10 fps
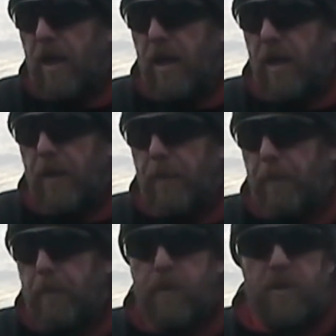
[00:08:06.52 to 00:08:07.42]
your
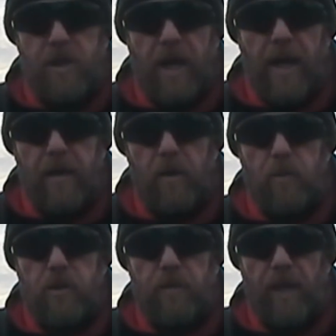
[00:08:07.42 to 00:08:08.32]

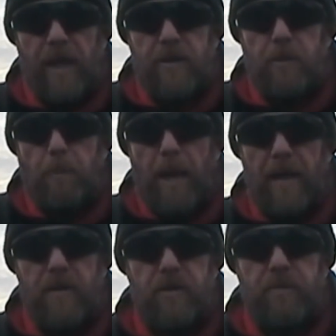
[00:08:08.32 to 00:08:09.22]
scarecrows, your flags, your
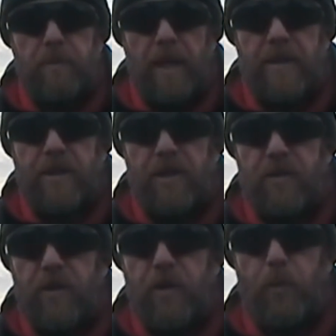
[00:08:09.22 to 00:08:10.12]
bangers,
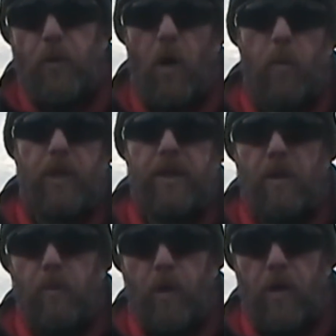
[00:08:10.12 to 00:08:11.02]
etc., and you know they
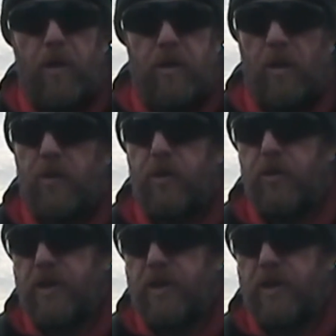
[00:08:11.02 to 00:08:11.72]
don't work, as long as